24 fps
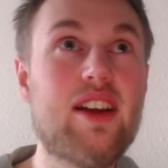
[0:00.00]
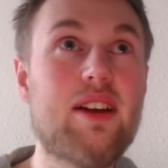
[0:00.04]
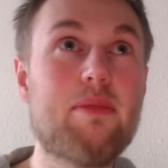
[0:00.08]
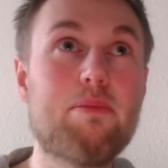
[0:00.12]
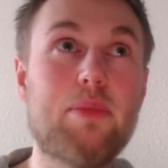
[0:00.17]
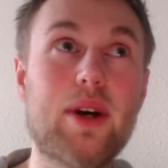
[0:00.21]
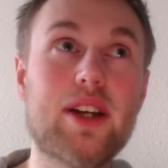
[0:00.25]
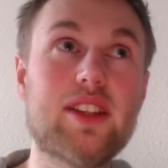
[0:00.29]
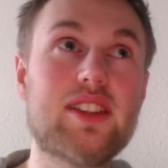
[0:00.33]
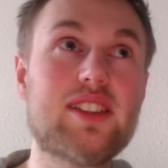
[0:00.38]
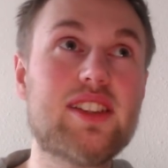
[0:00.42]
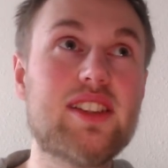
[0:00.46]

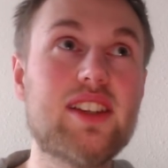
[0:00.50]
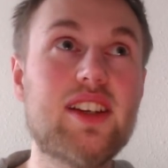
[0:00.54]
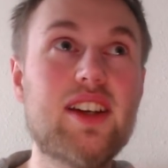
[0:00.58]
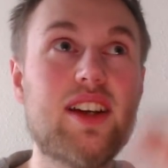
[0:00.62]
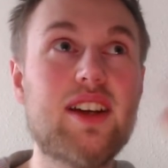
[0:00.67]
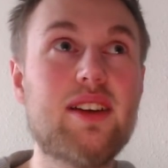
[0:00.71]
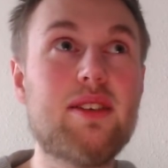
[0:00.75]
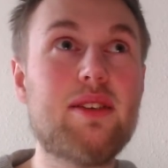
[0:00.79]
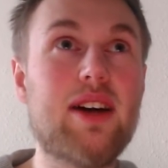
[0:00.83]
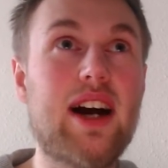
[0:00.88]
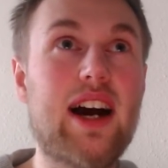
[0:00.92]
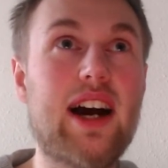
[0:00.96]
But
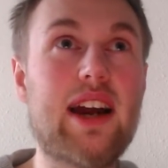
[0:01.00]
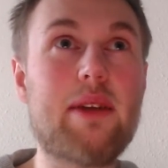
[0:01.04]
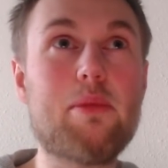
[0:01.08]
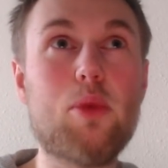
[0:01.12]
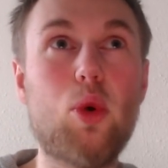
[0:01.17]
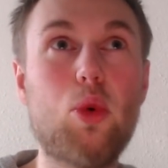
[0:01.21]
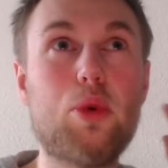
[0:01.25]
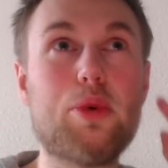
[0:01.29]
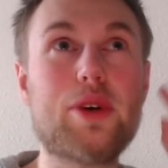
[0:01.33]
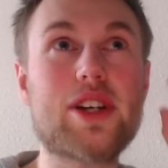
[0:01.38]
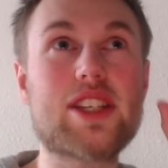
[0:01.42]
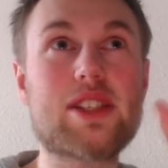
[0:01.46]
I'm
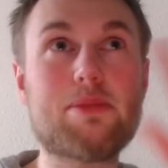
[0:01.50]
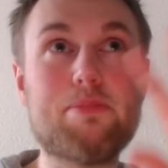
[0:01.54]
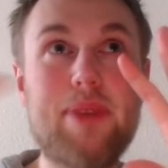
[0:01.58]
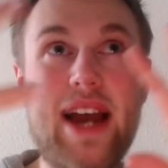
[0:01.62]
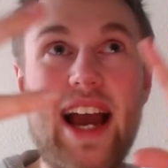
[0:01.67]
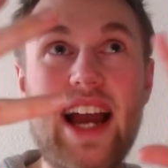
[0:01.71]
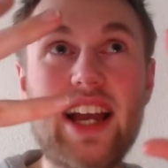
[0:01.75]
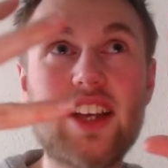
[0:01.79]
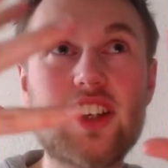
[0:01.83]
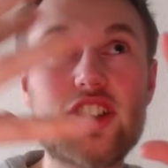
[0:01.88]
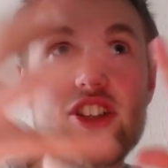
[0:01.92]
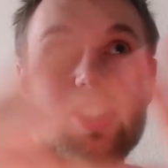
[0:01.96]
always
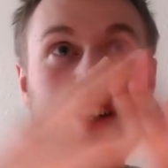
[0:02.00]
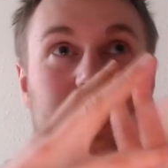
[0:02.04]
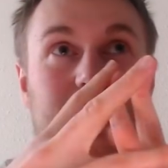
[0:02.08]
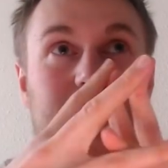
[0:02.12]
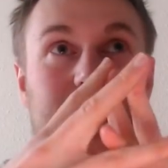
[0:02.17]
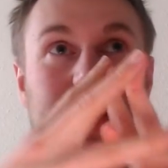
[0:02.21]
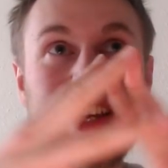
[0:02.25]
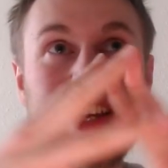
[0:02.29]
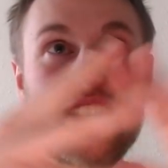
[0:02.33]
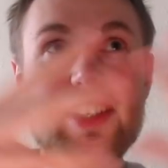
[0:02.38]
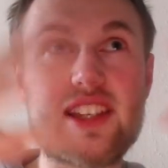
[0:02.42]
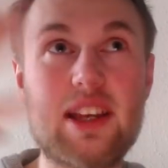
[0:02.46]
packaging
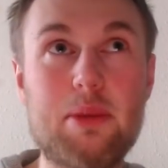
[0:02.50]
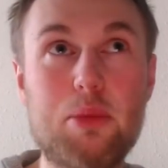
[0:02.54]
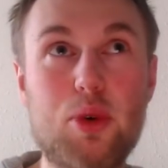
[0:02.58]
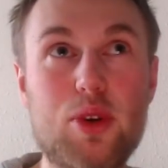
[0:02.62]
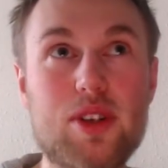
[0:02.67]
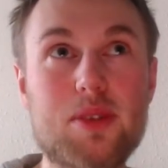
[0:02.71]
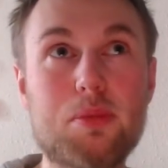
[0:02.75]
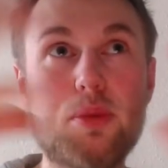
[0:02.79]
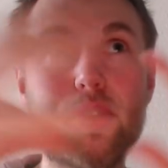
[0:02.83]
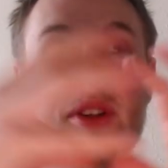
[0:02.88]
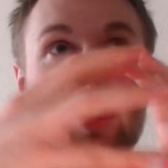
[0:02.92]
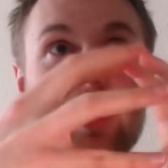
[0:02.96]
things. I'm always
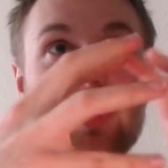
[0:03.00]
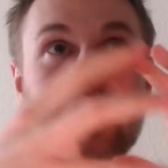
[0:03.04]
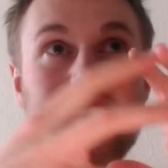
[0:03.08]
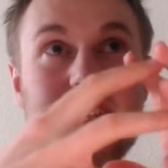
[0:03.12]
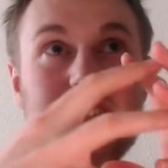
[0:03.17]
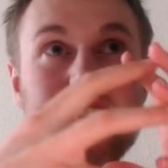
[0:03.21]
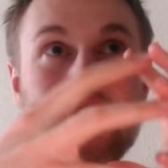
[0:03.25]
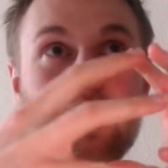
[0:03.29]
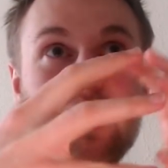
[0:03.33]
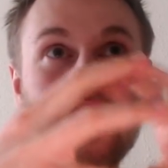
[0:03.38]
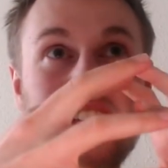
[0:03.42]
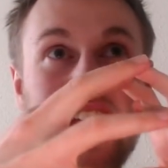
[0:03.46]
putting things
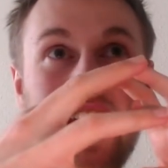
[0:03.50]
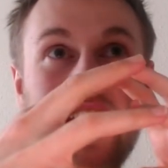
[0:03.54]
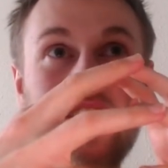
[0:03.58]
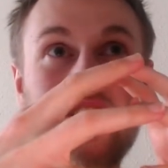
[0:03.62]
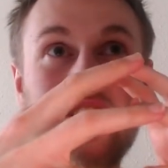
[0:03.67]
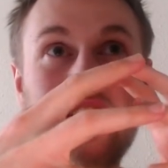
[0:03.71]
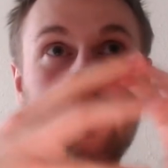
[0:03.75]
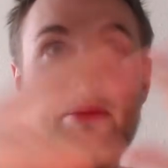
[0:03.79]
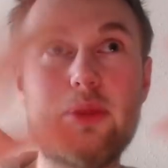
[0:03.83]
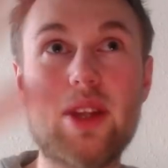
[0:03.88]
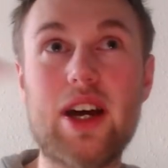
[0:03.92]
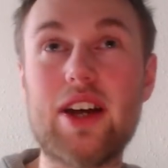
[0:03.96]
together.
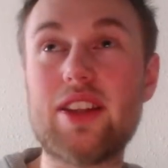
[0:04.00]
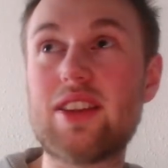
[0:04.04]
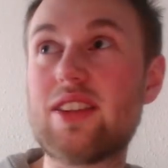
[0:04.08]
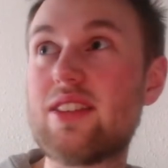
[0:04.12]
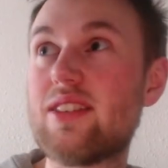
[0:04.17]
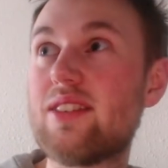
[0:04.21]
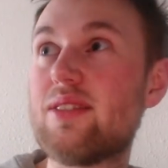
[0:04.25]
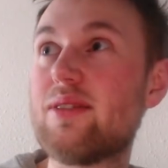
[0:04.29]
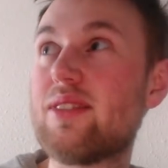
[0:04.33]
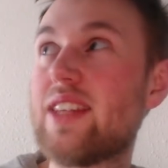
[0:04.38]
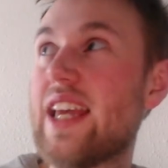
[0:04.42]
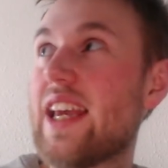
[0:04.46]
I'm not
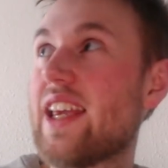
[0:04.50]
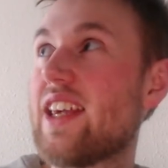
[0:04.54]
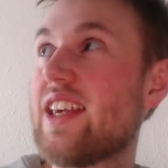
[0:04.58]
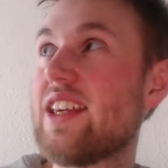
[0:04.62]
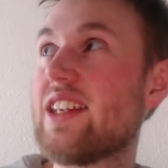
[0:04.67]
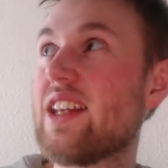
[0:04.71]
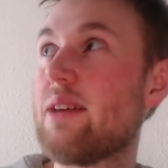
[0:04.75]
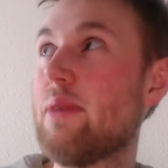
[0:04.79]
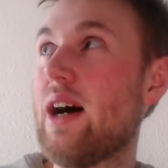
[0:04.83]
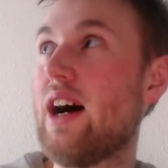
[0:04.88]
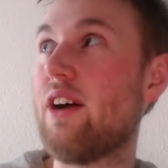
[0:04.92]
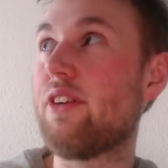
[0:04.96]
taking
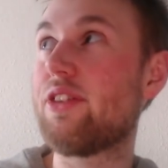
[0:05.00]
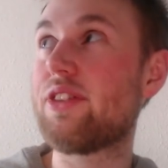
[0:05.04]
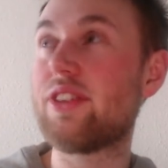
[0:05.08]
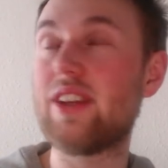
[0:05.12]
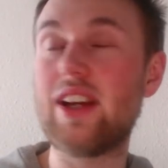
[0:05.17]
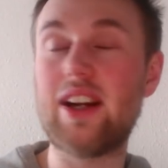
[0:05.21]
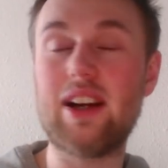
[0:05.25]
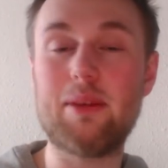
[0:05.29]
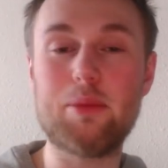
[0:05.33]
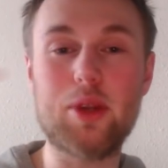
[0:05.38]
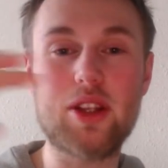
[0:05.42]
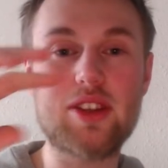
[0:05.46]
them out
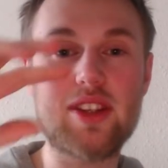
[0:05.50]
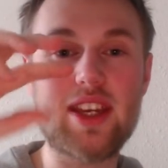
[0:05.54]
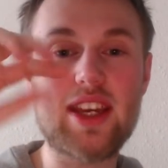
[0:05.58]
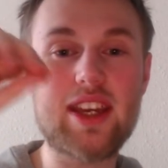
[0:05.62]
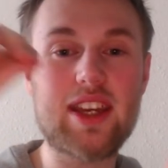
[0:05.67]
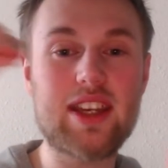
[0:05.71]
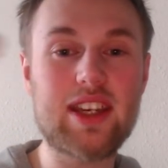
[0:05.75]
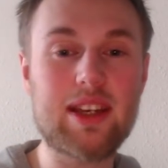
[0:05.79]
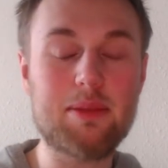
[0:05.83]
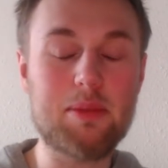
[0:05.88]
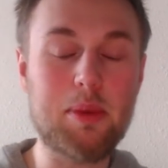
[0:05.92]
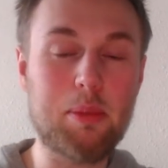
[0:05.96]
there. I'm not
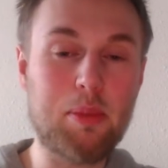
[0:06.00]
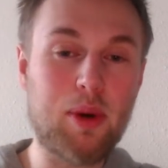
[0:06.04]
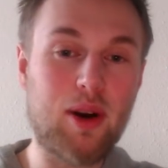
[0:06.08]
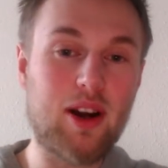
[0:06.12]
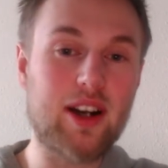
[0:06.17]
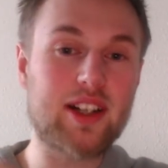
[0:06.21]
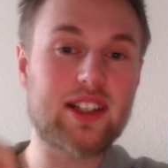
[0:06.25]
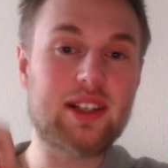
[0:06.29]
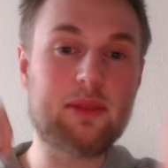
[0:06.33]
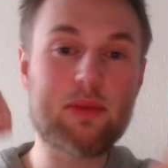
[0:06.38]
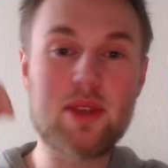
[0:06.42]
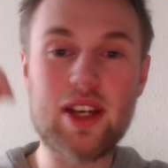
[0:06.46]
taking them
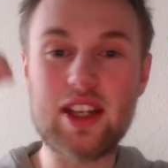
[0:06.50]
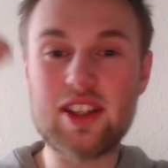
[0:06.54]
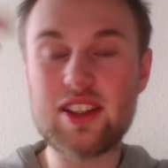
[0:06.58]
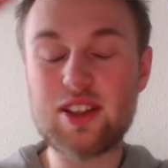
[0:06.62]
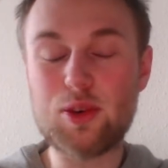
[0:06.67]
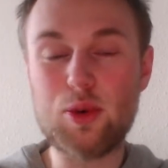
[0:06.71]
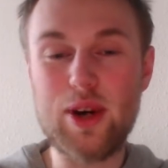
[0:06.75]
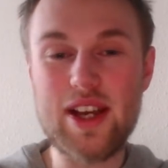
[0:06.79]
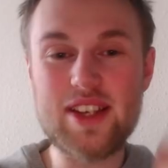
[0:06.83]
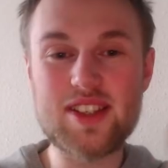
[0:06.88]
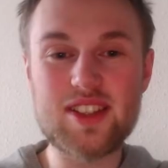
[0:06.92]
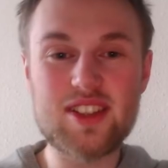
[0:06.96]
apart. I'm not
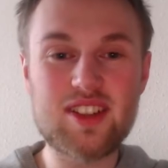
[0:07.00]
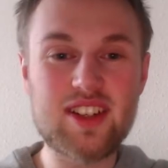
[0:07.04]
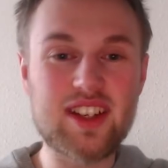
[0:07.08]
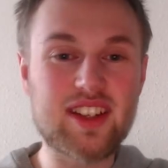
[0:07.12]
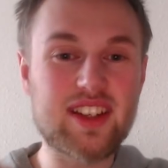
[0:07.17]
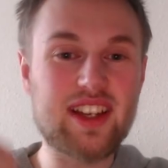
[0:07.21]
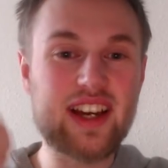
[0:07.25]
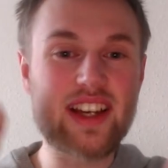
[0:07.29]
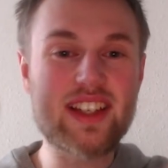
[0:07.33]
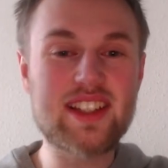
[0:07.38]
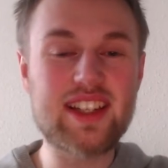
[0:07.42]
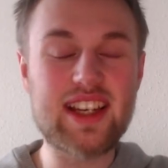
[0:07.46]
questioning
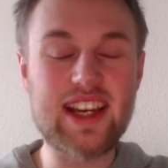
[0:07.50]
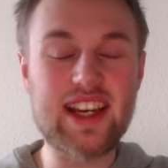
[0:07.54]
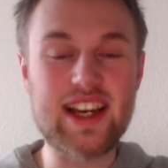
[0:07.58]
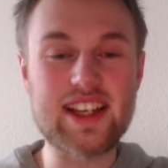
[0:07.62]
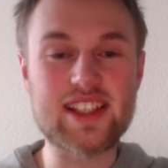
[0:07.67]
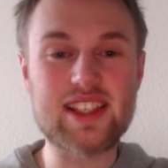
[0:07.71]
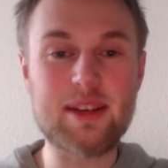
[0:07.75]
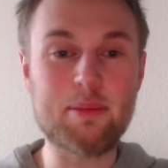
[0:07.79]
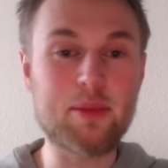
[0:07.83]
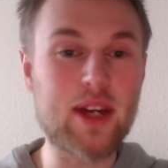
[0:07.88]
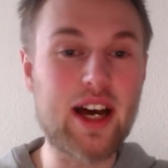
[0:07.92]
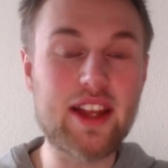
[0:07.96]
the ideas.
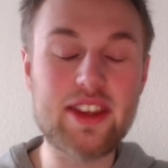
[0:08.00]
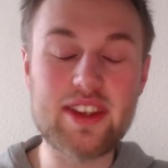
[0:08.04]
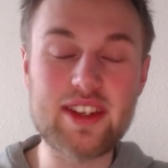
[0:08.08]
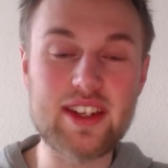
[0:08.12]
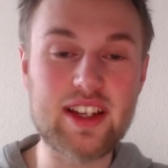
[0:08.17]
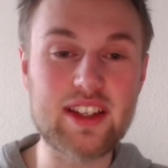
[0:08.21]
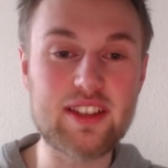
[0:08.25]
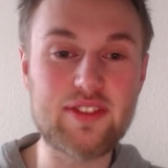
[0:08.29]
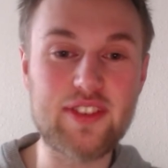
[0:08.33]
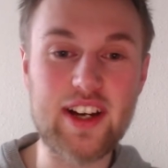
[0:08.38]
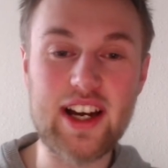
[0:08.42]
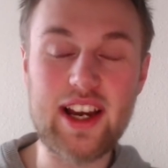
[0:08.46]
I'm not an
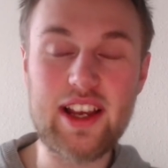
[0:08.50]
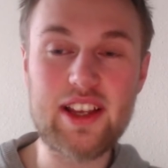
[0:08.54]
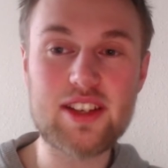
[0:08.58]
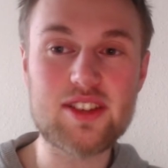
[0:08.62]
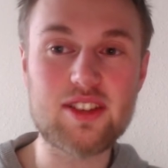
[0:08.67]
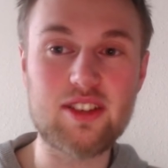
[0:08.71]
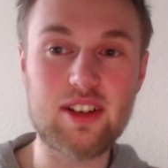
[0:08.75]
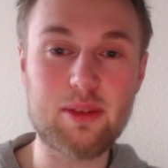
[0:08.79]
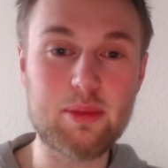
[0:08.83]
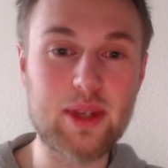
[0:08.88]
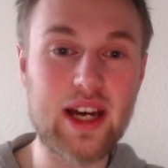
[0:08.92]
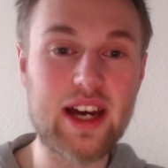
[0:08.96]
advisor.
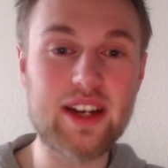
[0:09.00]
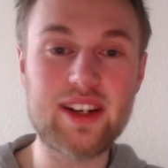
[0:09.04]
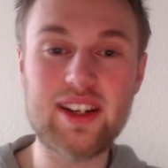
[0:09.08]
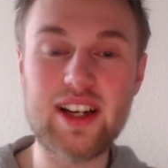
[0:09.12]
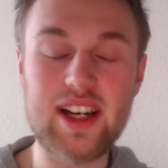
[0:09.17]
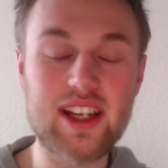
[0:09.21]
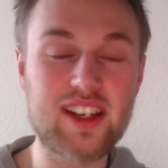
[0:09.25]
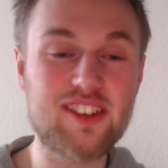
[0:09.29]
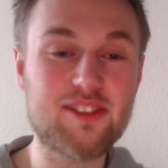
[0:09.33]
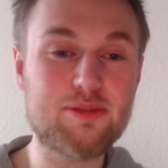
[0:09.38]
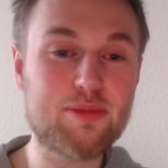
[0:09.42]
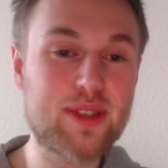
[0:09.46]
I'm not an
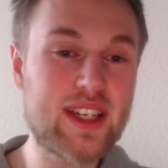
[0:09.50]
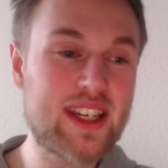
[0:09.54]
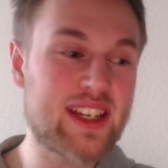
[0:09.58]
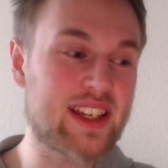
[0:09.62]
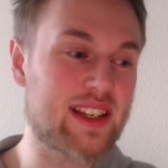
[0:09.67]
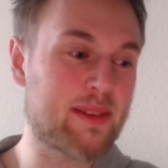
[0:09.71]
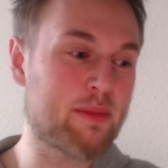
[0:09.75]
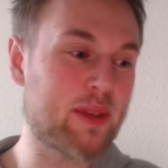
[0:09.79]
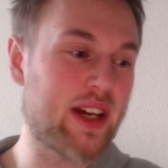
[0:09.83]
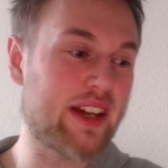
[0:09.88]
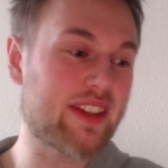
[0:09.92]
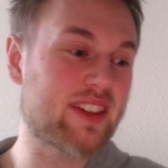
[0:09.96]
INFP.
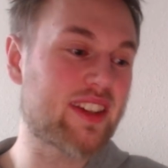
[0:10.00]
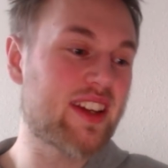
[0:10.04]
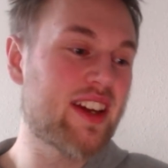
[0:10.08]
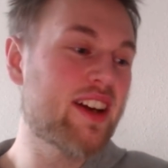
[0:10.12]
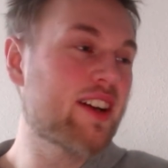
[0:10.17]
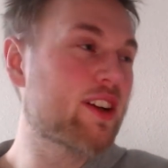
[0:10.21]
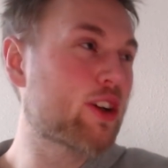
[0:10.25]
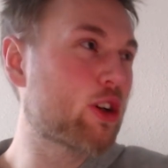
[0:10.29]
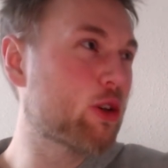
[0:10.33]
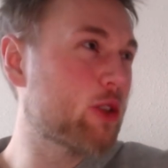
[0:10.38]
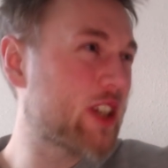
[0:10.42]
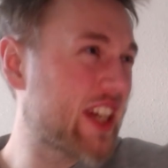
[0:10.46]
I'm not
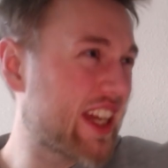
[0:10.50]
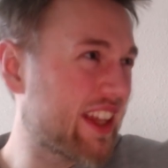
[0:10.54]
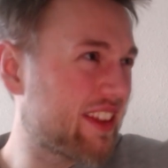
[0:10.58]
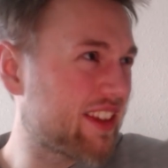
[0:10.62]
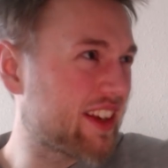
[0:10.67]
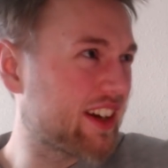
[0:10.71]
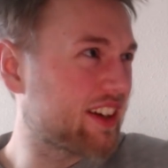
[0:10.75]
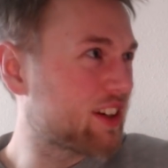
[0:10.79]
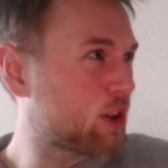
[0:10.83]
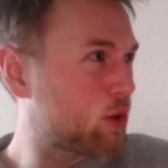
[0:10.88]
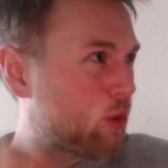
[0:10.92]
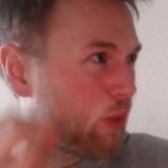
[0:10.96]
going in
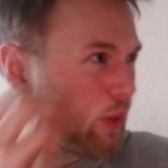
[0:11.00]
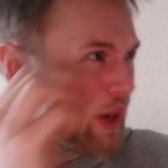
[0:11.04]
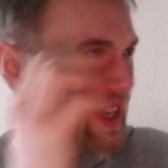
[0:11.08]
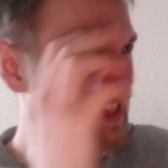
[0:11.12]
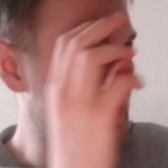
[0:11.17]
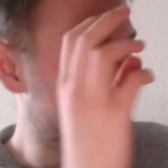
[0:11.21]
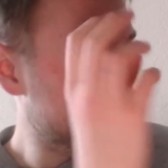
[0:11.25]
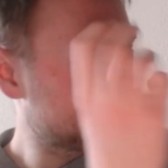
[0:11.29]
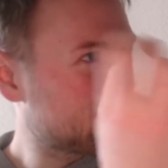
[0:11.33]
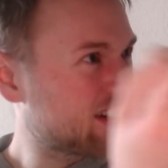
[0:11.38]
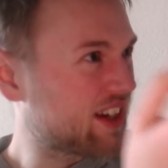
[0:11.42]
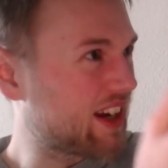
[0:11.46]
there and
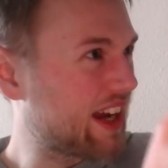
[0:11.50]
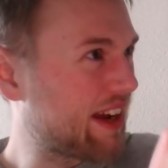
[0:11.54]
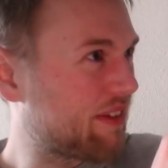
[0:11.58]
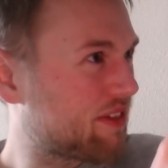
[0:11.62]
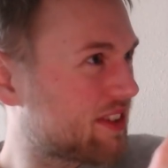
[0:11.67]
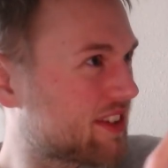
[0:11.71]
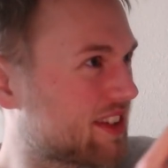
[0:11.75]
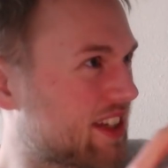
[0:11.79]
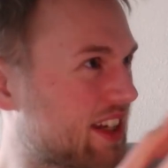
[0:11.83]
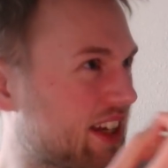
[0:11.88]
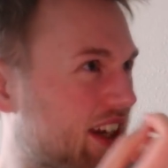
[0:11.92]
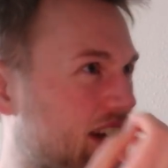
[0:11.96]
questioning
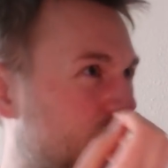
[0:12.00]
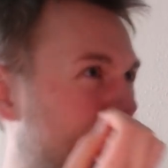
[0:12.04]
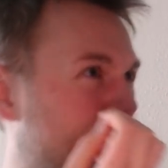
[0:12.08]
everything and